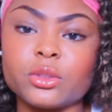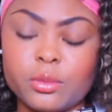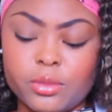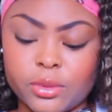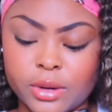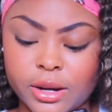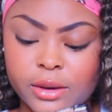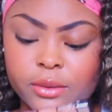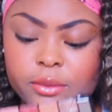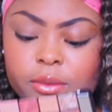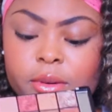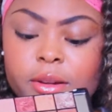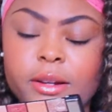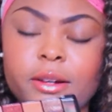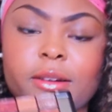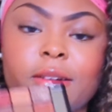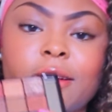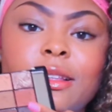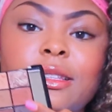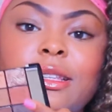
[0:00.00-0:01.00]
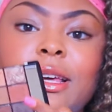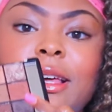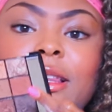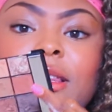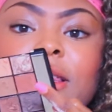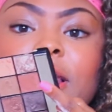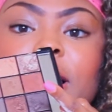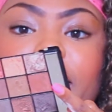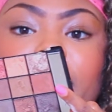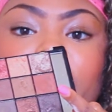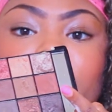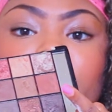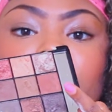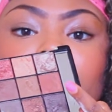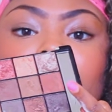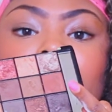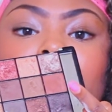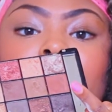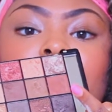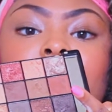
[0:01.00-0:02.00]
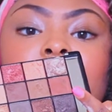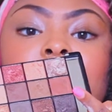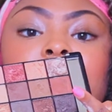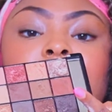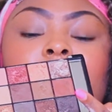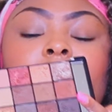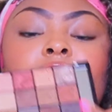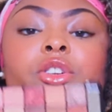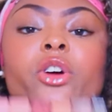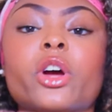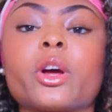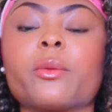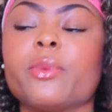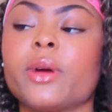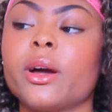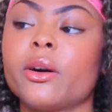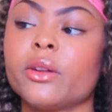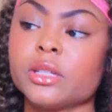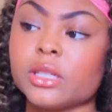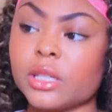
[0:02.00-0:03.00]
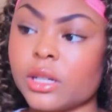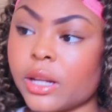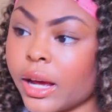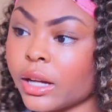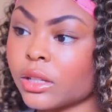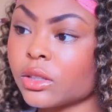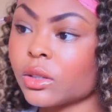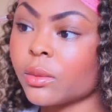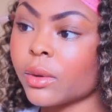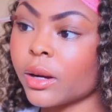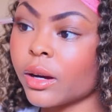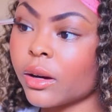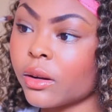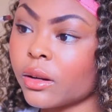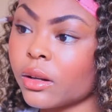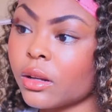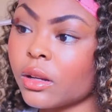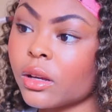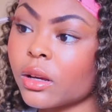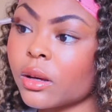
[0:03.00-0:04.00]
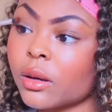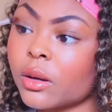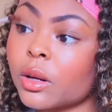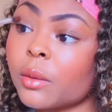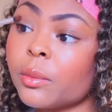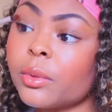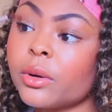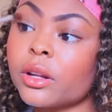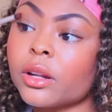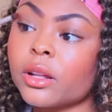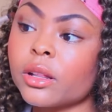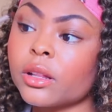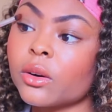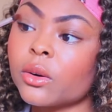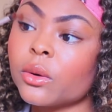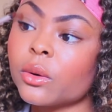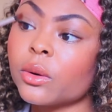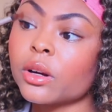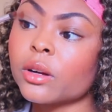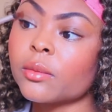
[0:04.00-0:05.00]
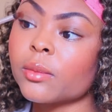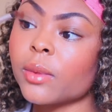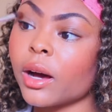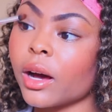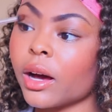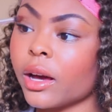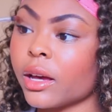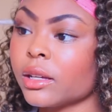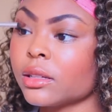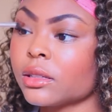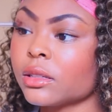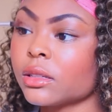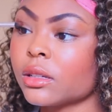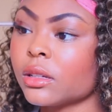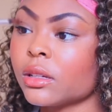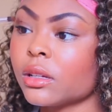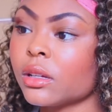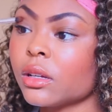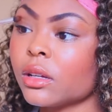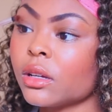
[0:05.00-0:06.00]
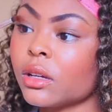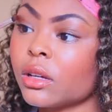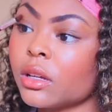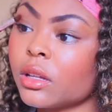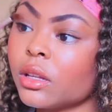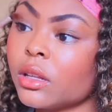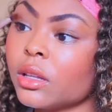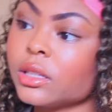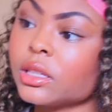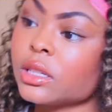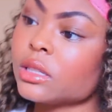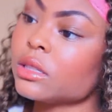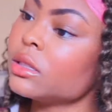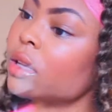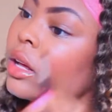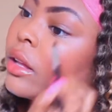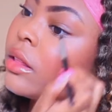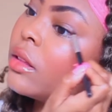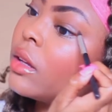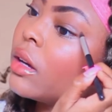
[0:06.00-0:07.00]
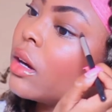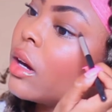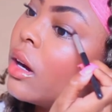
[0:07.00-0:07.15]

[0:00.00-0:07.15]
brown here. It's like lighter. It's not dark brown, it's a natural brown. I'm gonna put it in the corner of my eyes. This is nothing